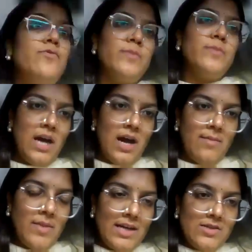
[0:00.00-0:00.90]
from that
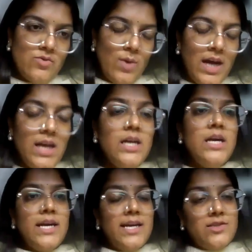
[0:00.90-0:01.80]
harm. That's why
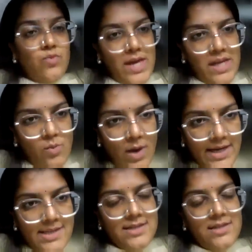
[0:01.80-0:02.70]
it's very
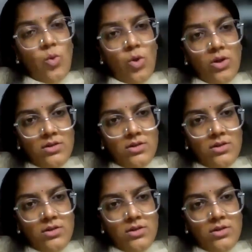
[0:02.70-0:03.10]
wise that all